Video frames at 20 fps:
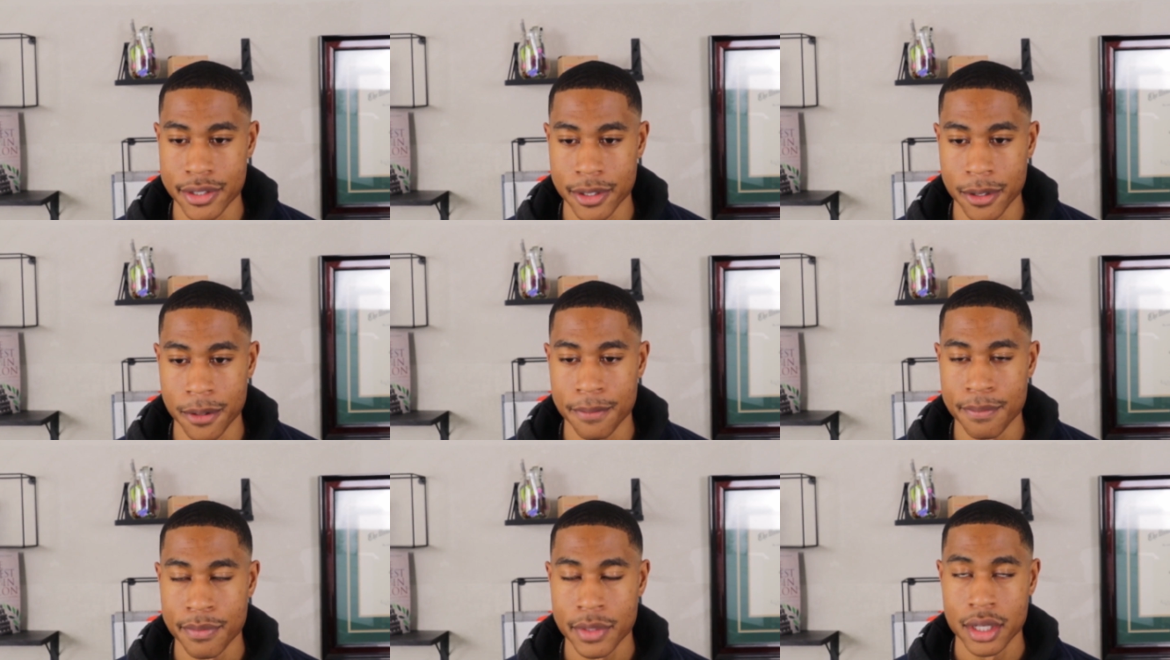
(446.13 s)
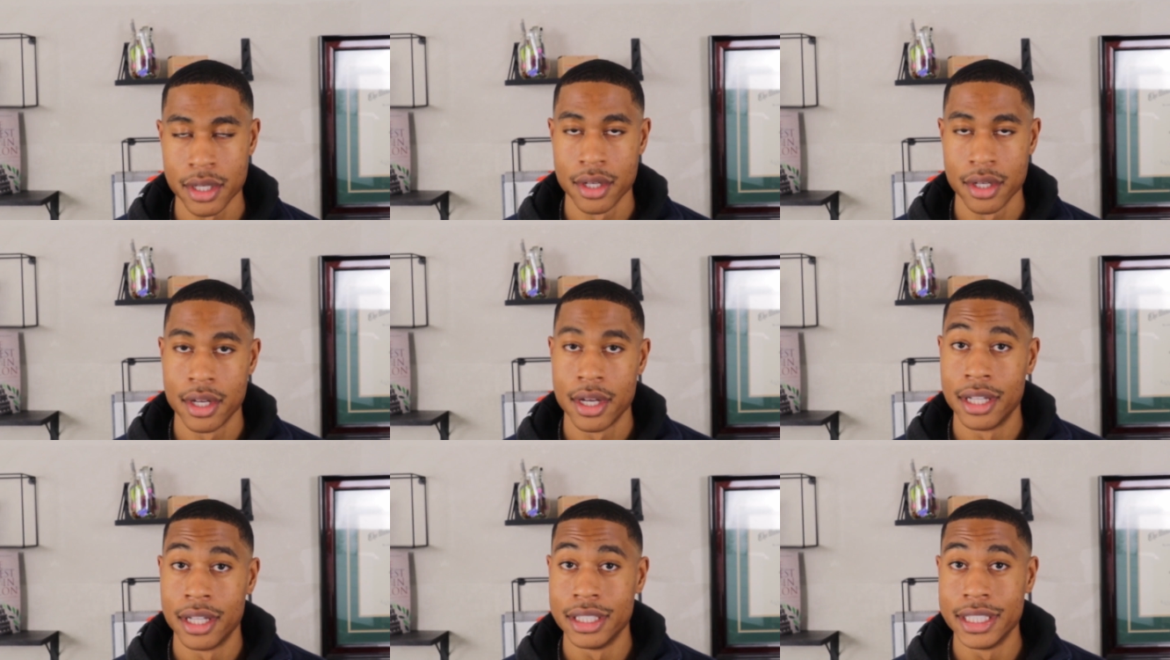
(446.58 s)
So
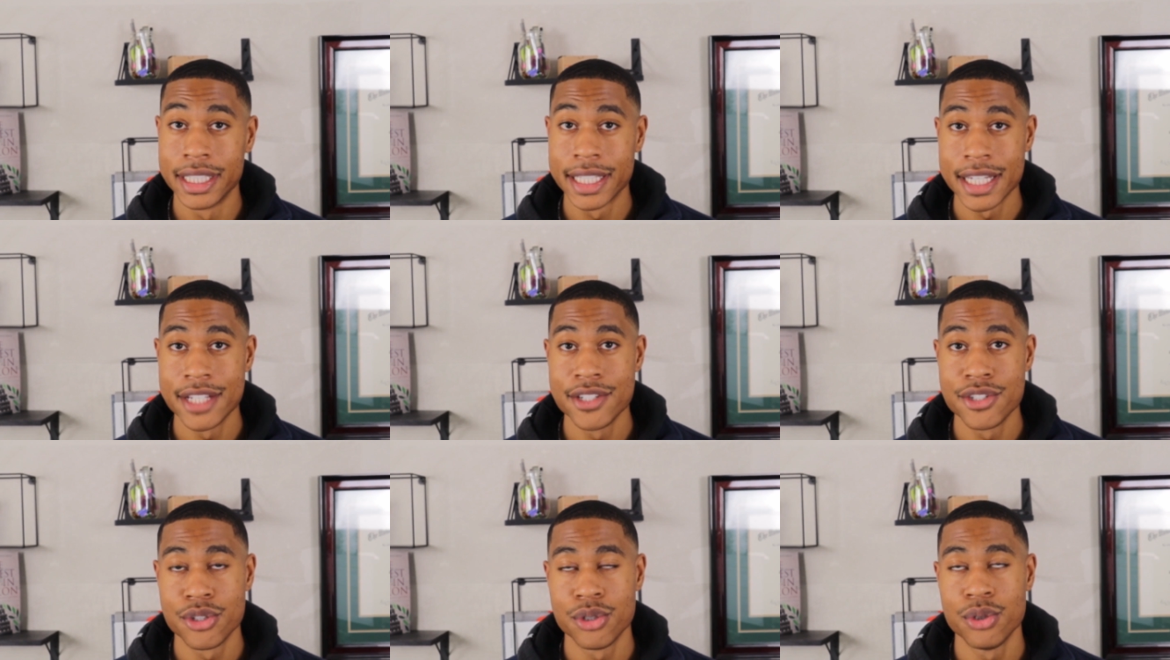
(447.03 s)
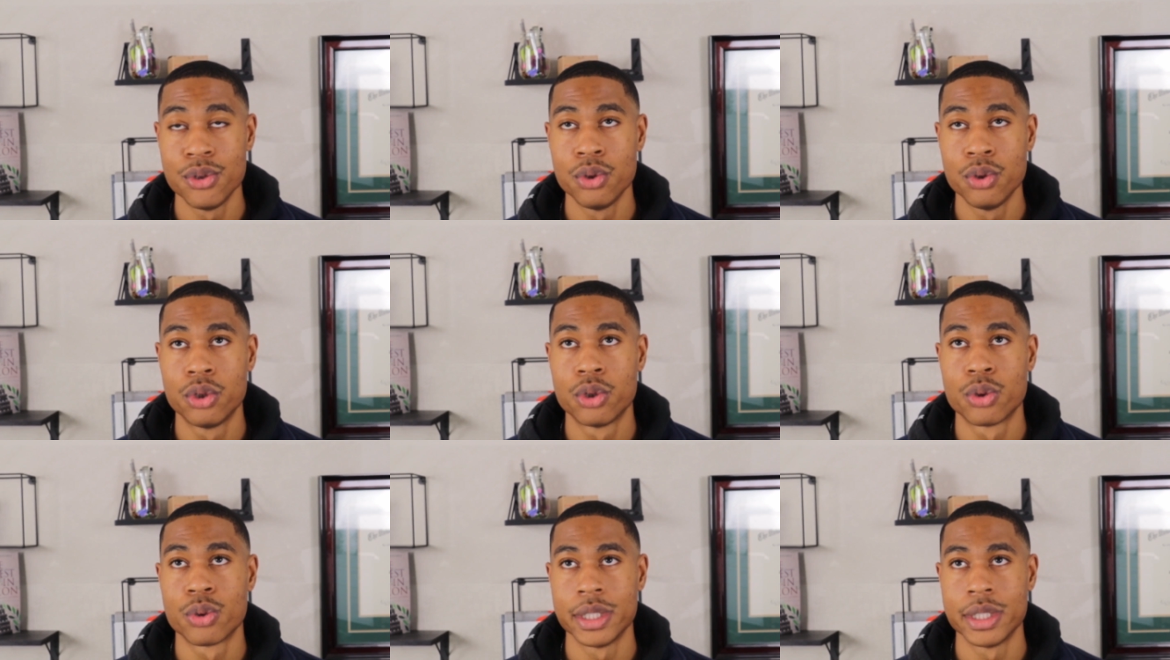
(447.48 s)
looking
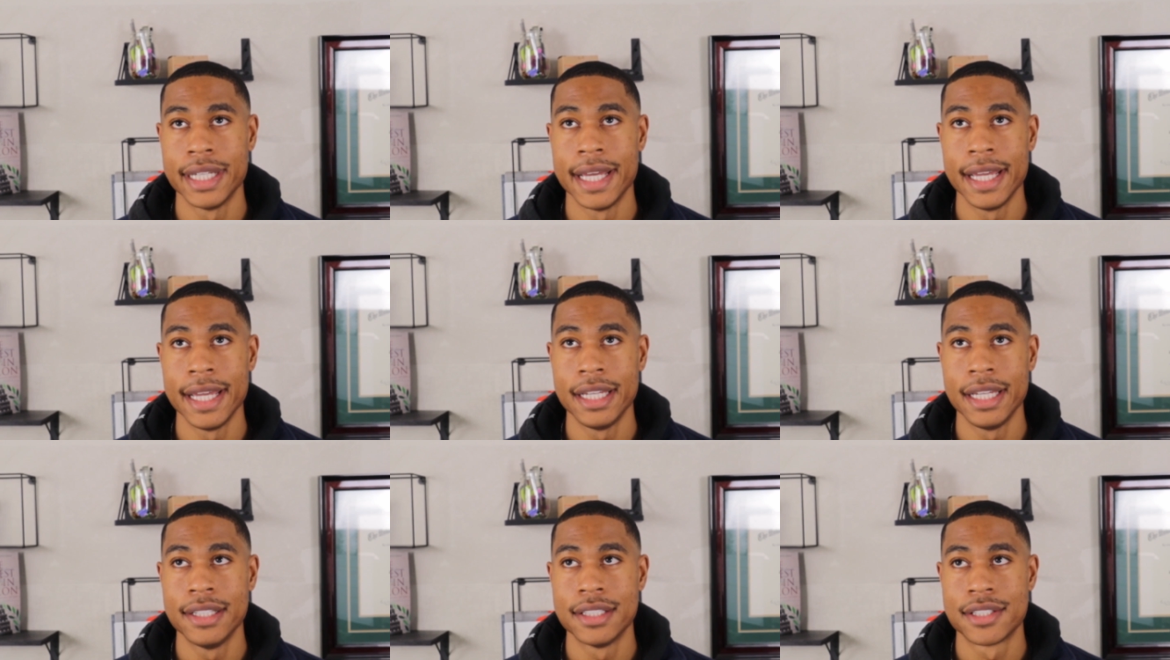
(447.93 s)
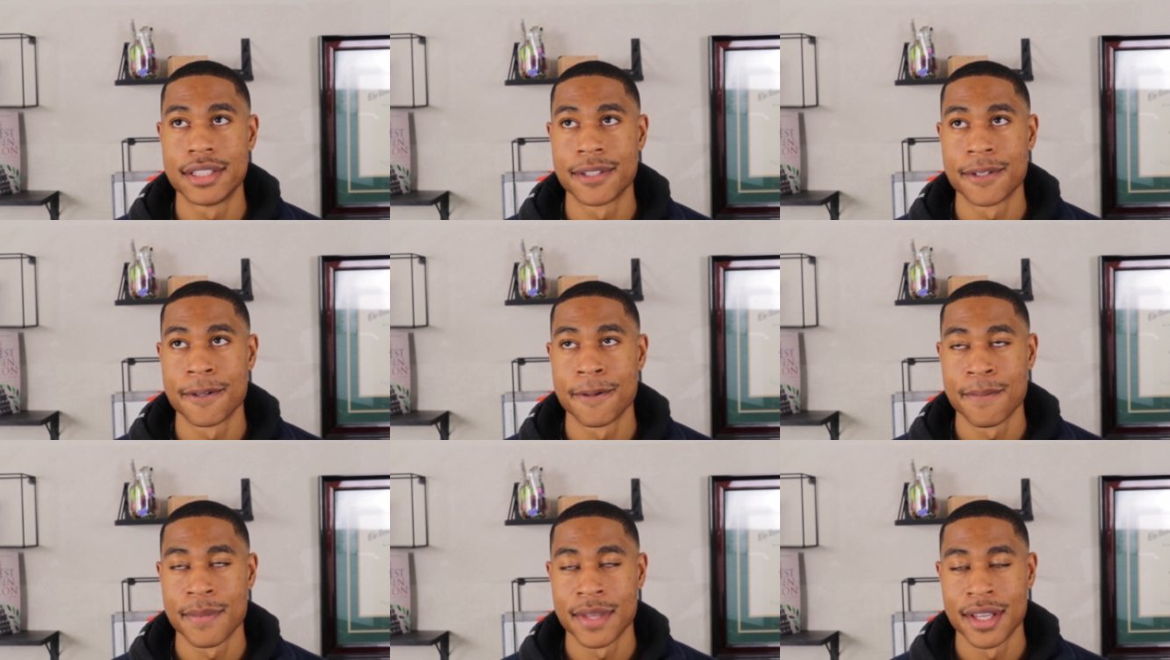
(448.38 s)
to
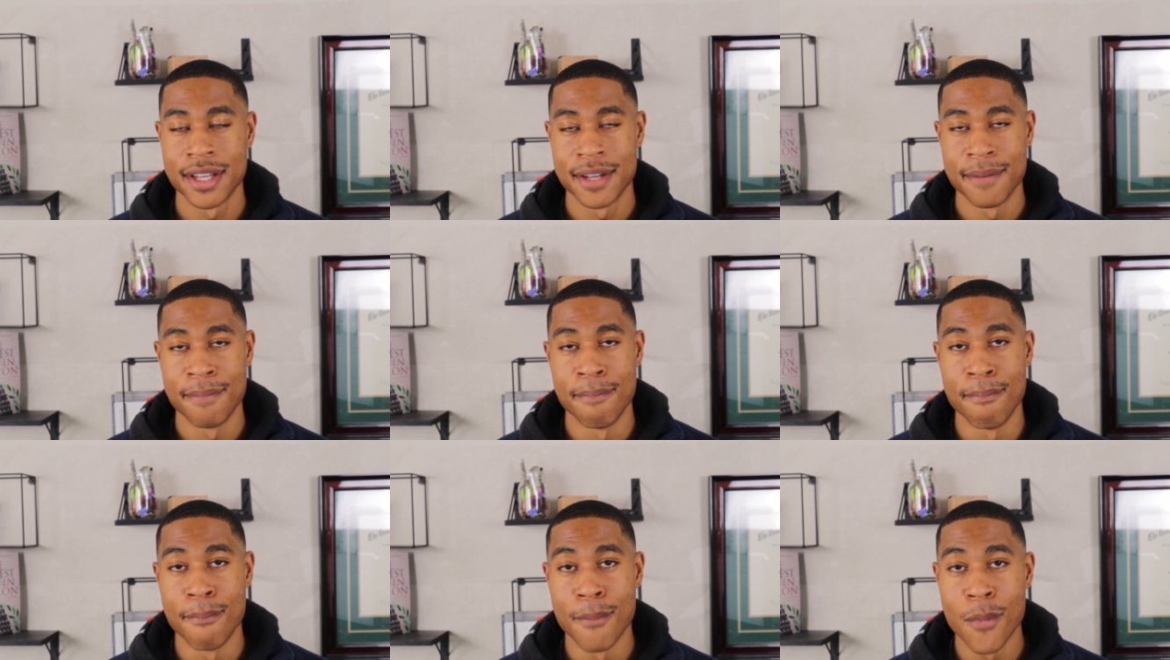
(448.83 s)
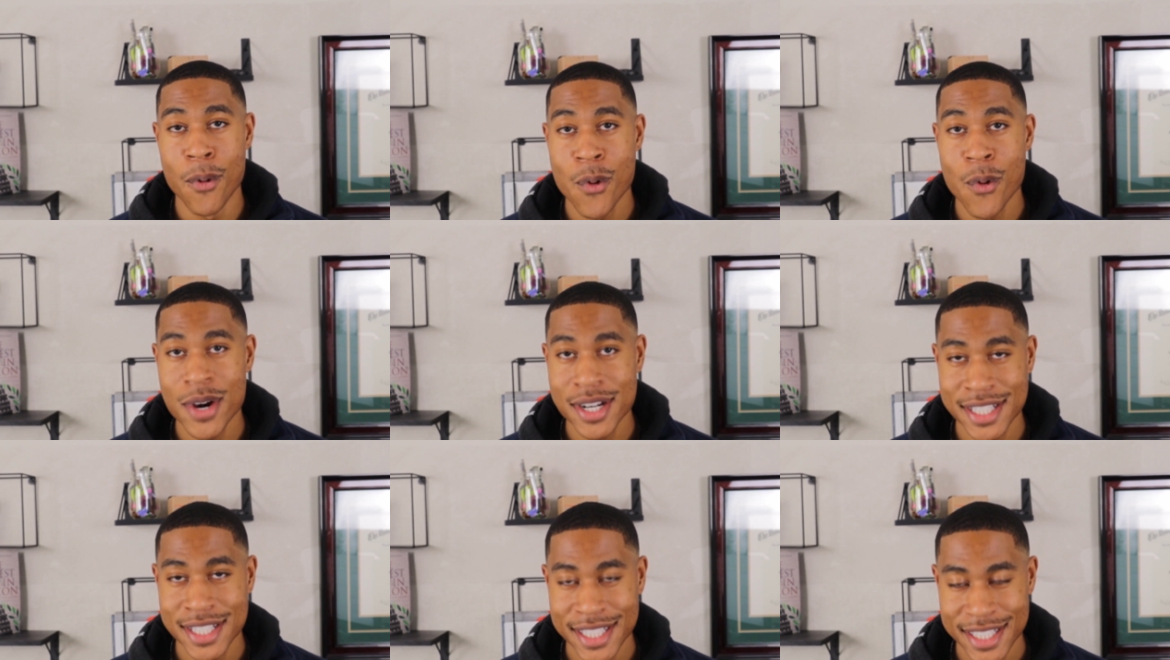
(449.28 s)
create
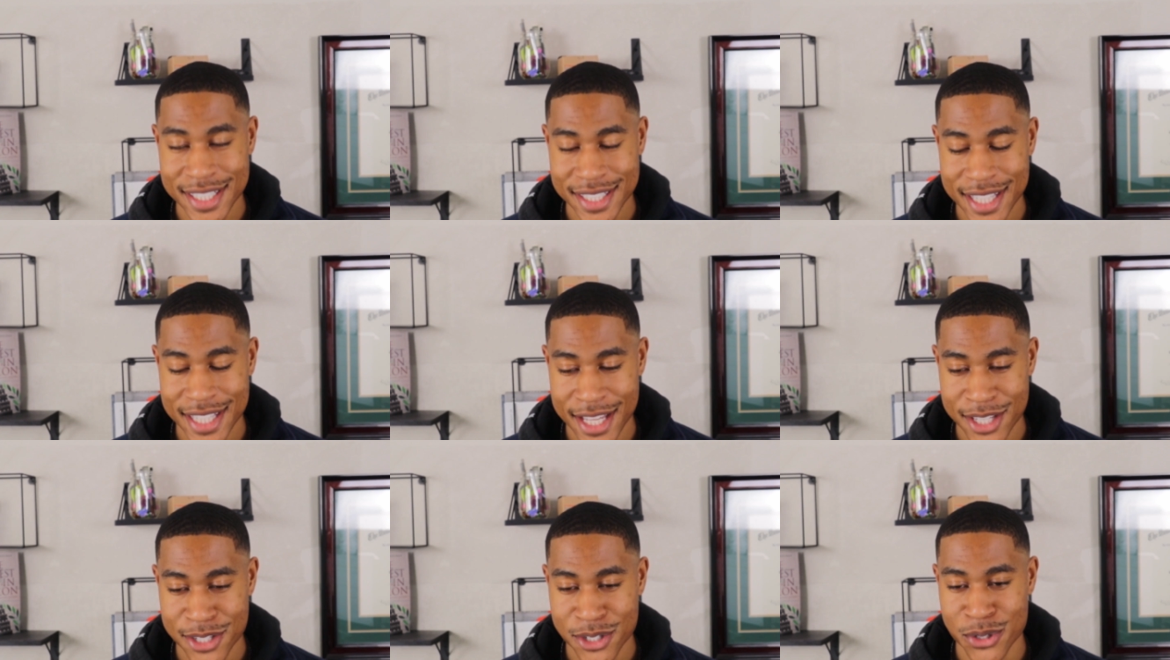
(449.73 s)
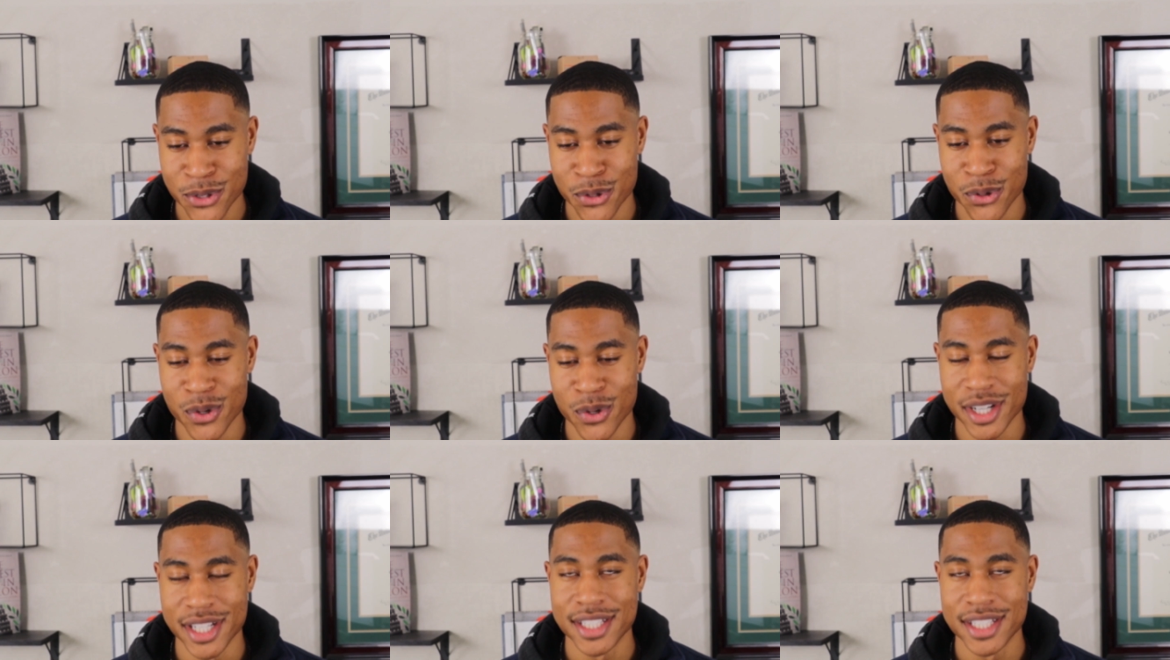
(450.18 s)
more success
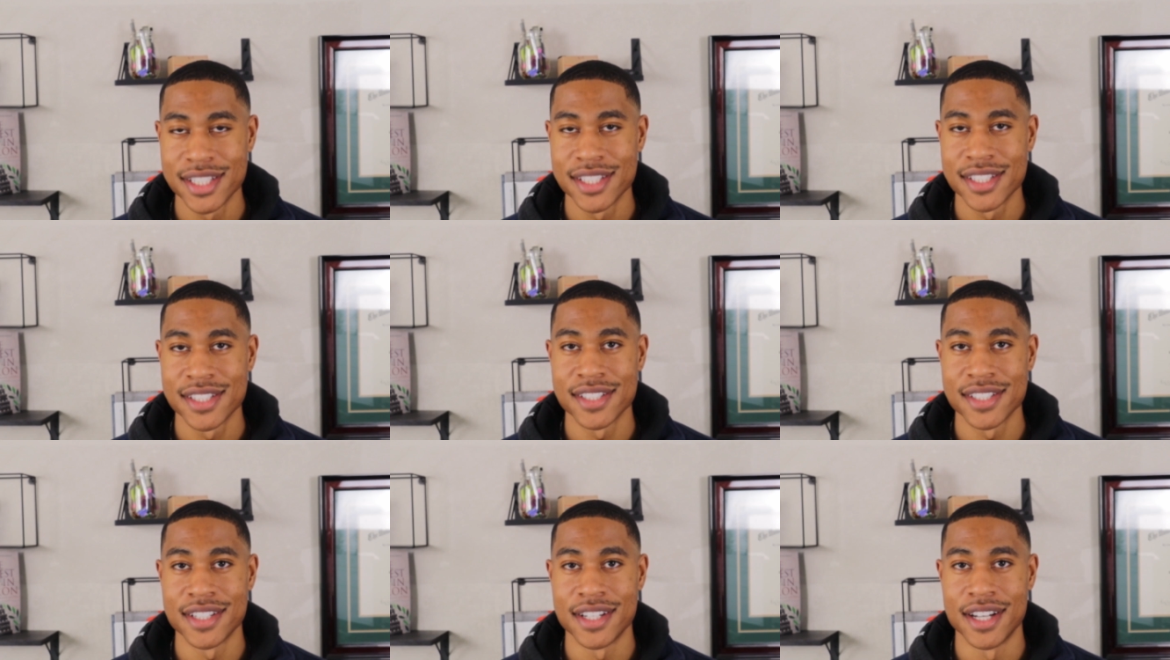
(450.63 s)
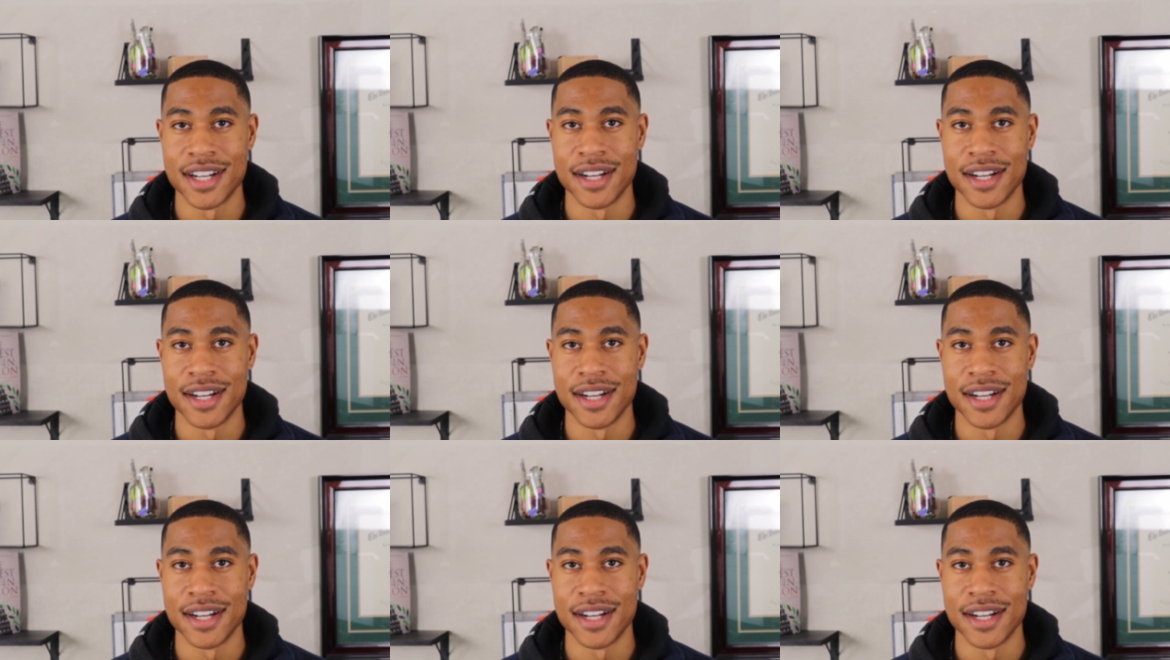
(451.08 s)
stories.